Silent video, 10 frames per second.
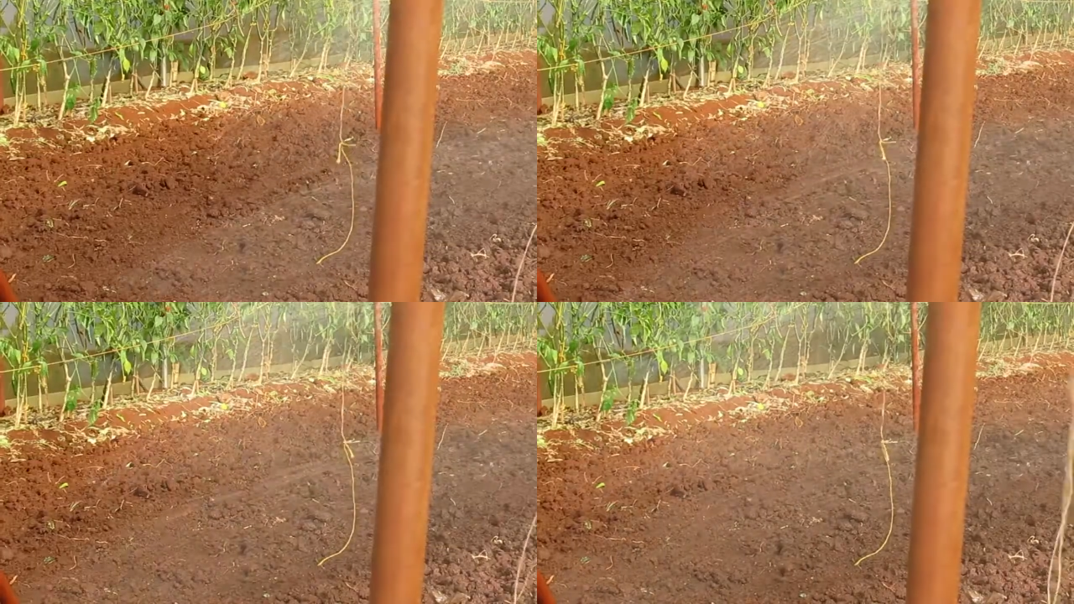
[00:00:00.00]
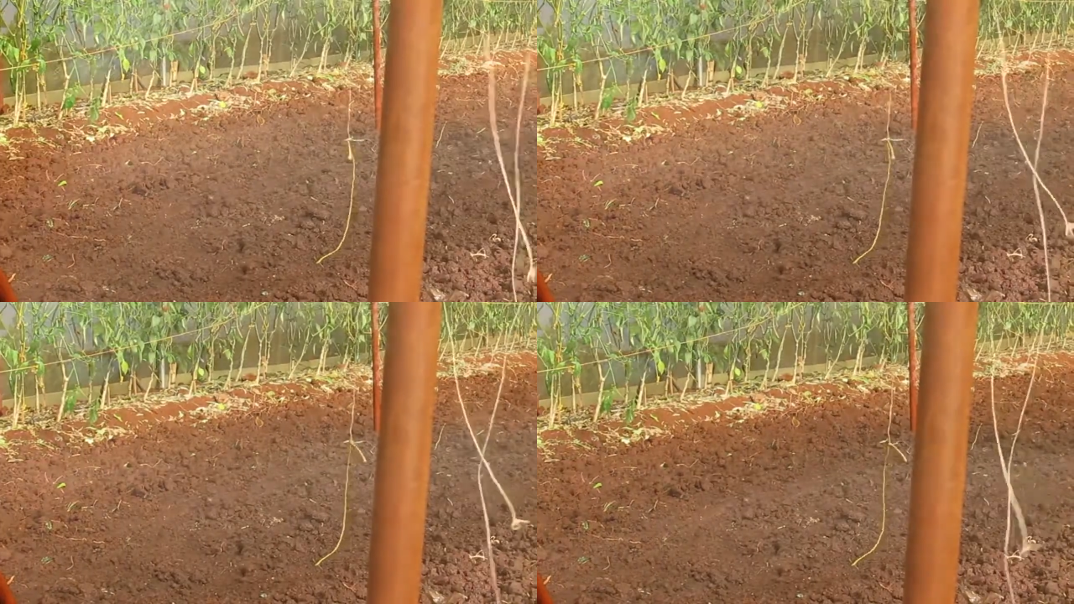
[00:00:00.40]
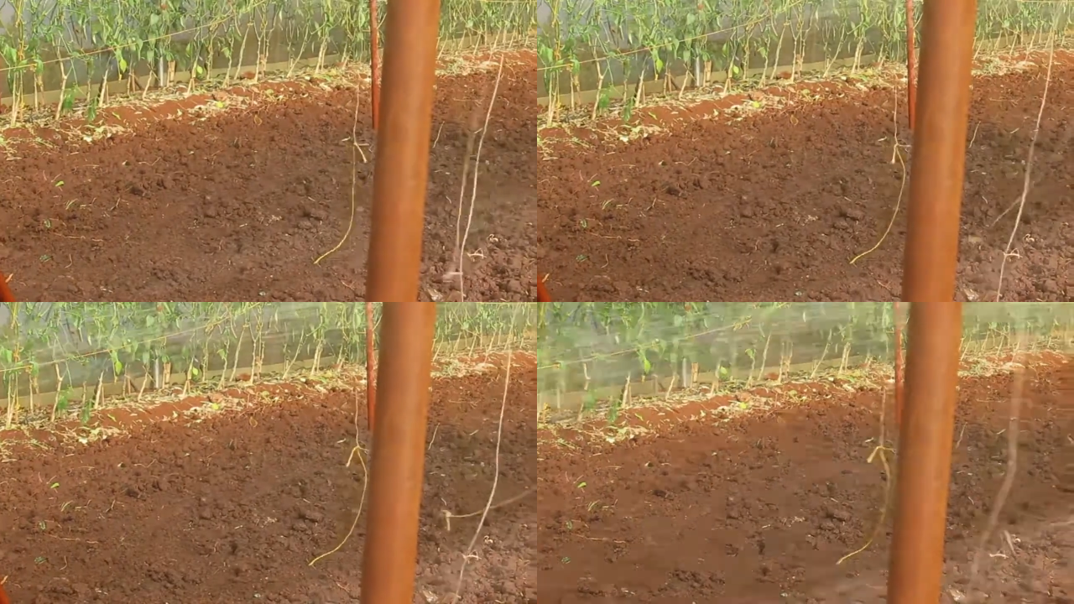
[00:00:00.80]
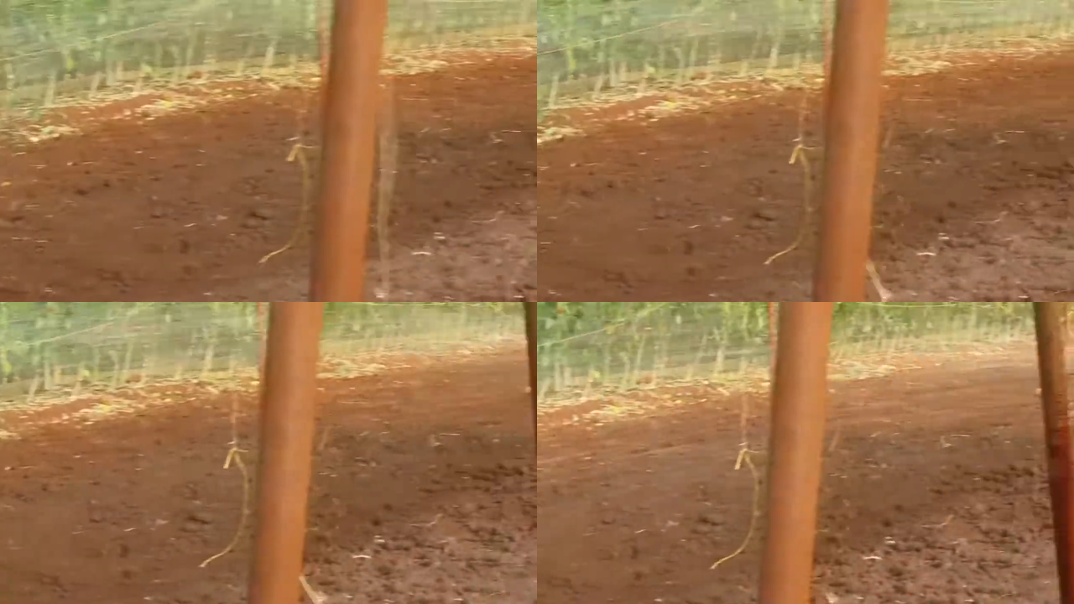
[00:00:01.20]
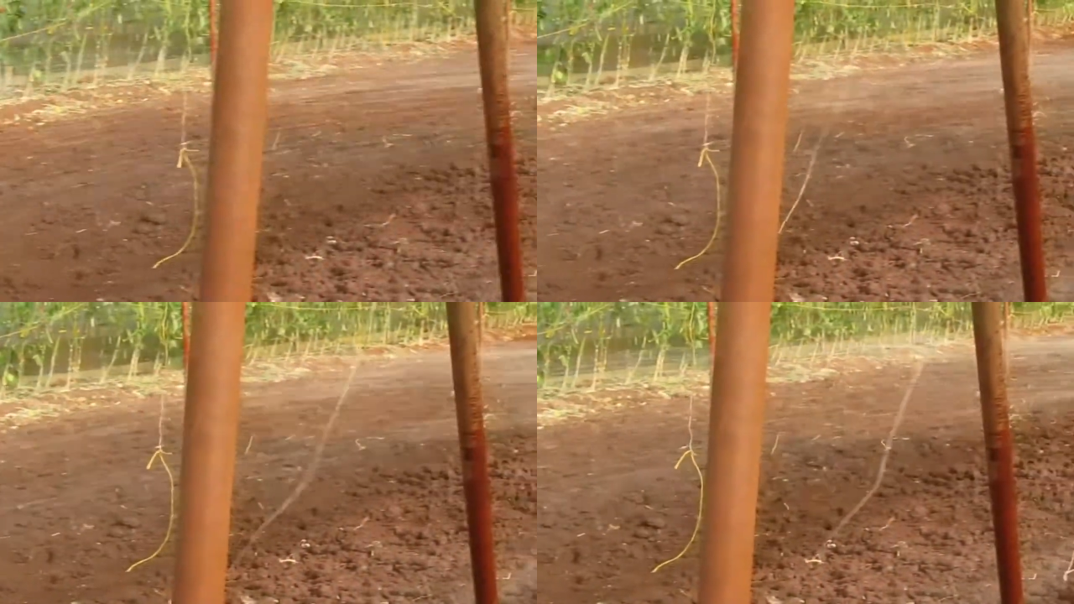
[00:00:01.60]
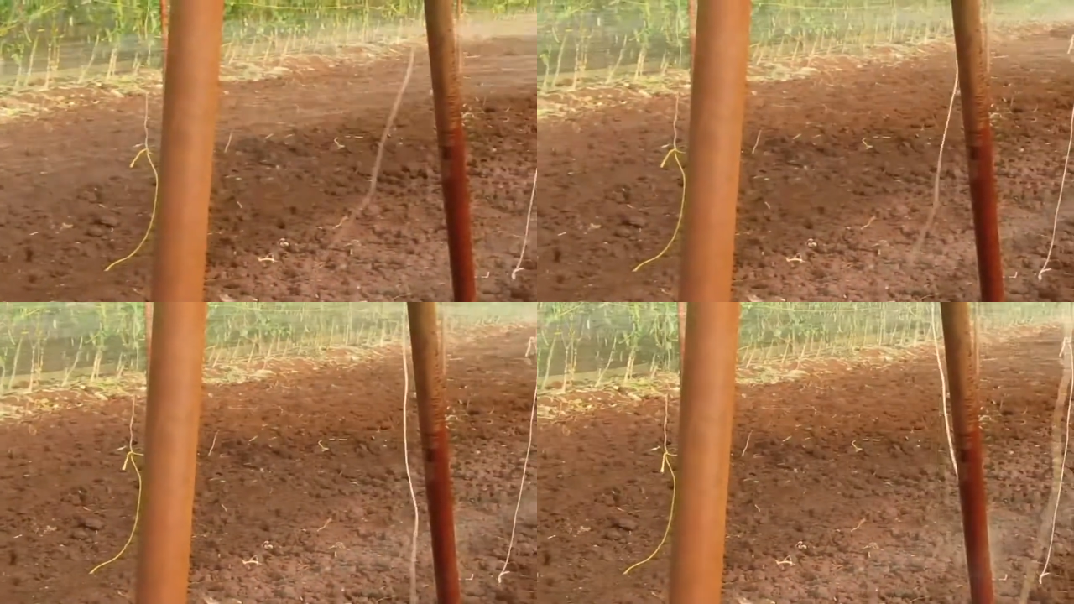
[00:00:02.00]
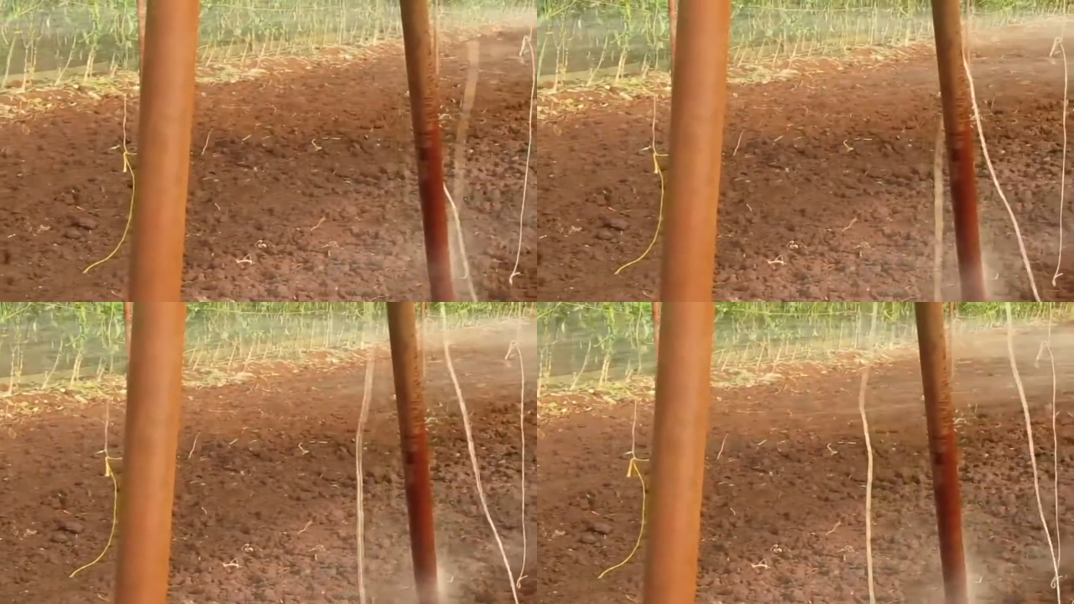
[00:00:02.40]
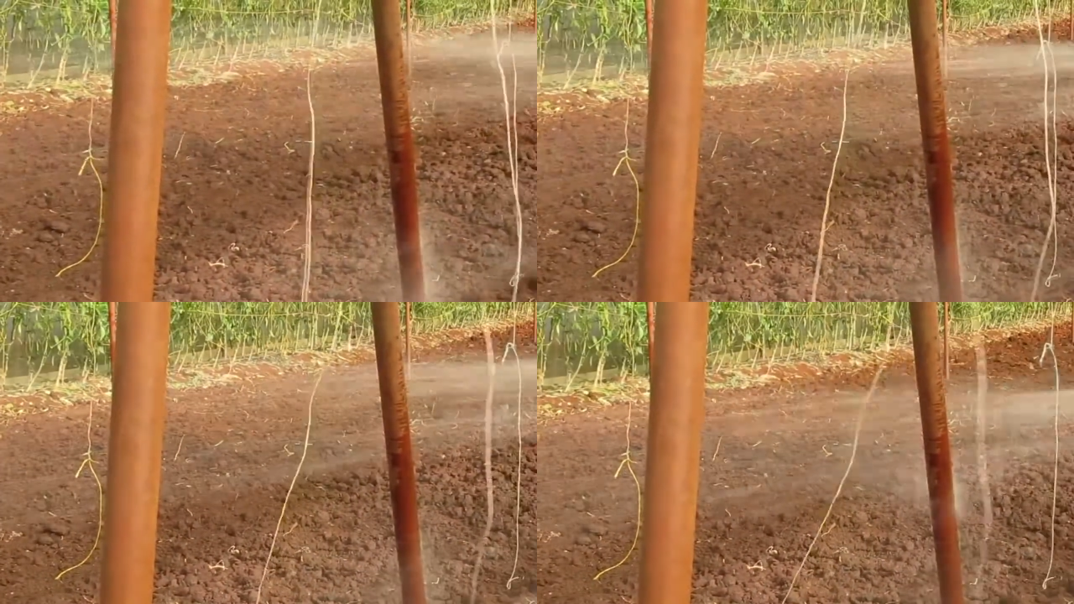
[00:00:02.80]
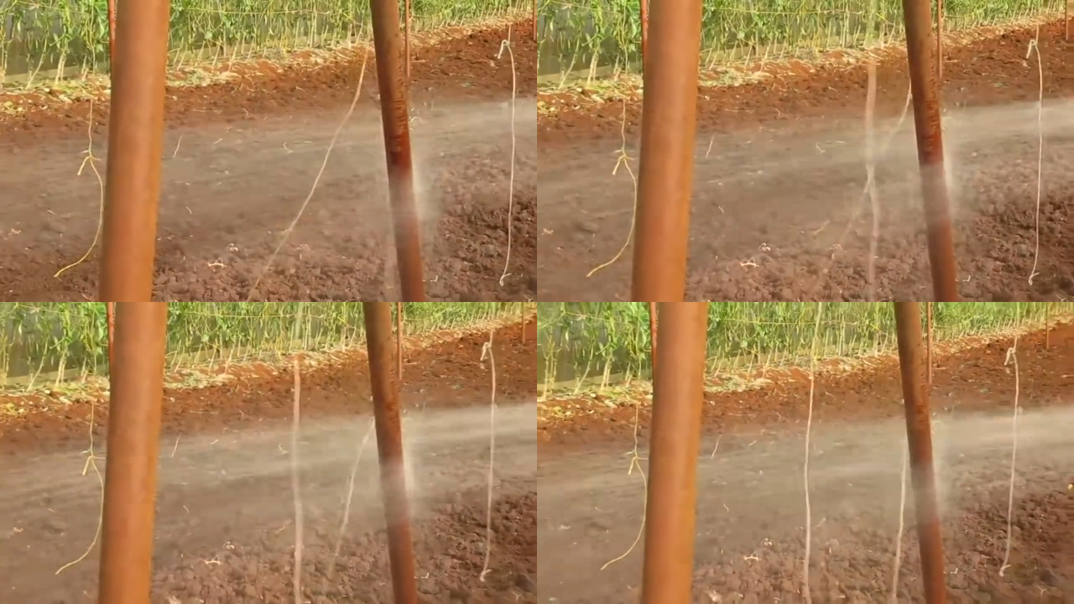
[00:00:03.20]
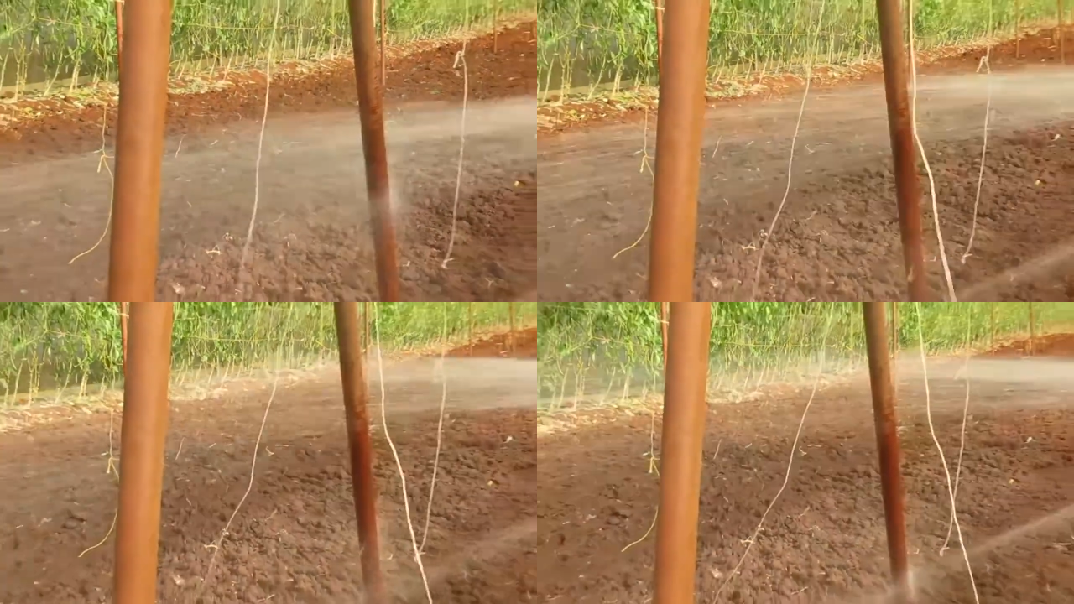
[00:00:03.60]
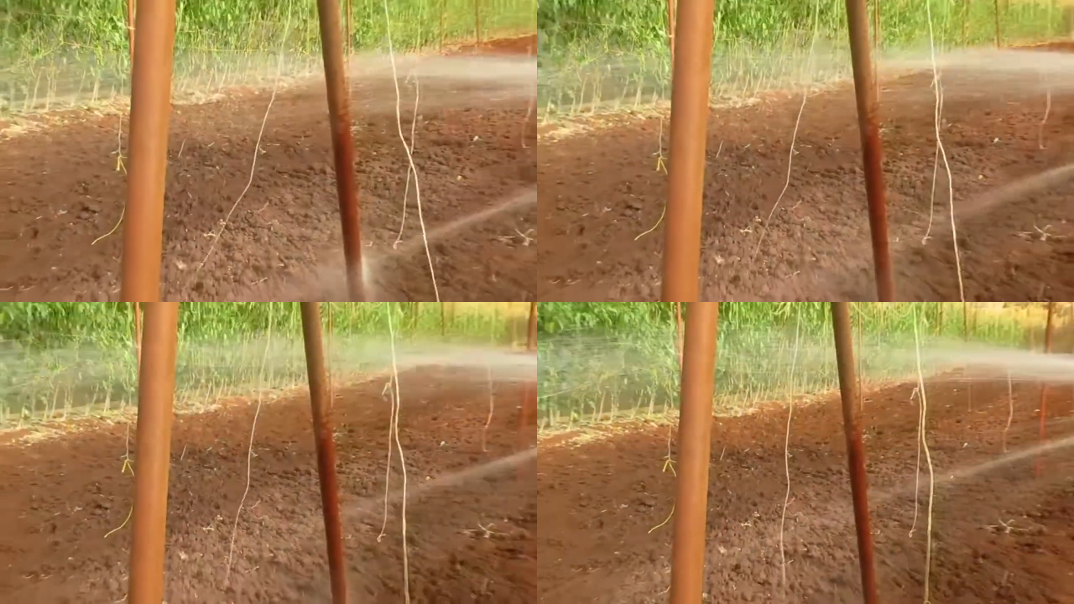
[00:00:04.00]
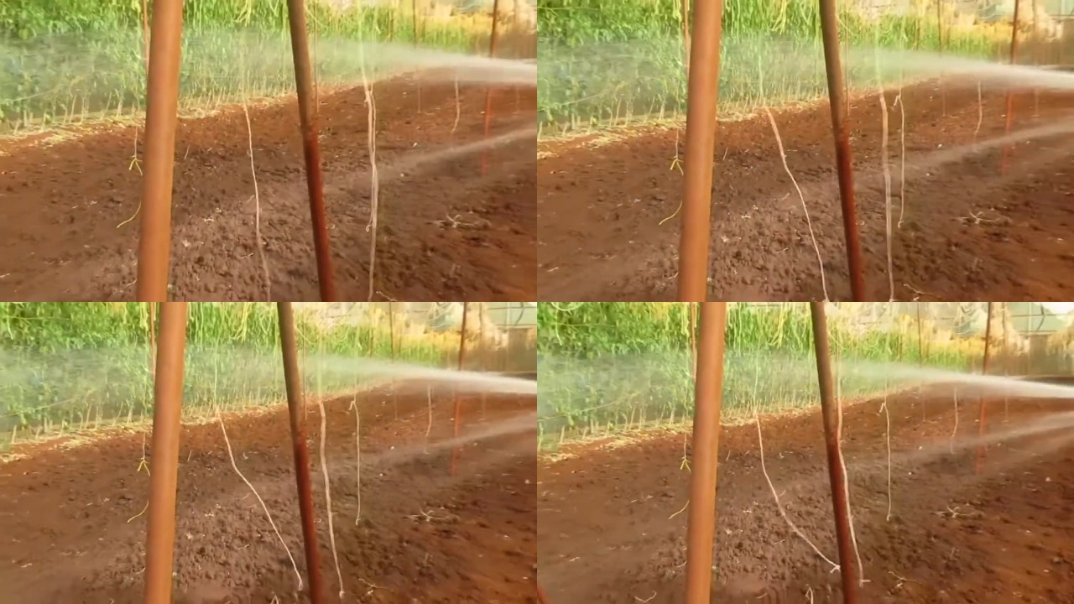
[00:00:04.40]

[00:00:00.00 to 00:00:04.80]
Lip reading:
(no speaker visible)